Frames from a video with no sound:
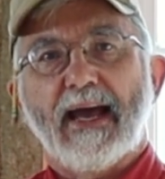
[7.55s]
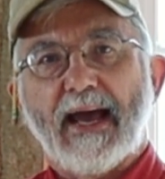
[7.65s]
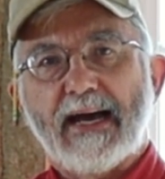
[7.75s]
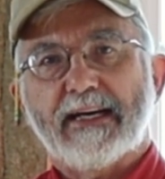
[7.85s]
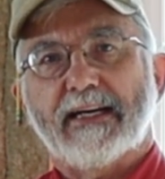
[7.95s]

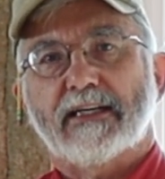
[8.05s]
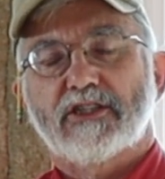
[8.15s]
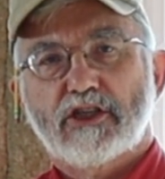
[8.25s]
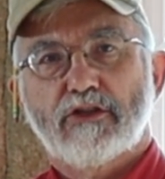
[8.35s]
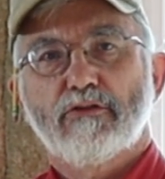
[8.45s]
adding
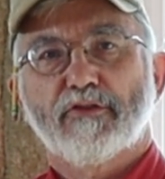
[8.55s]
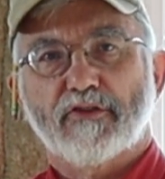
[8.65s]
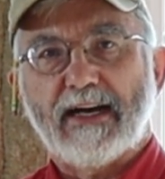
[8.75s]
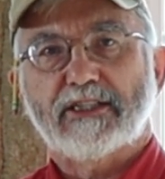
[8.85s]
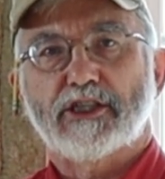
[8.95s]
two
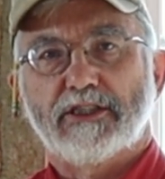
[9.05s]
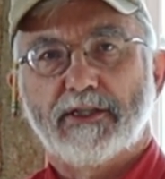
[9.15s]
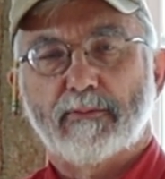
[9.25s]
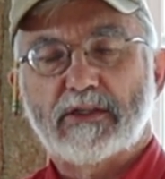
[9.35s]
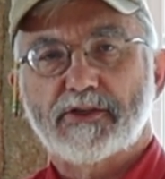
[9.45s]
fractional
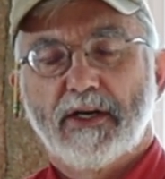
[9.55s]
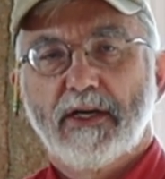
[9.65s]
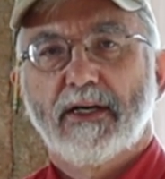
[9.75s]
numbers.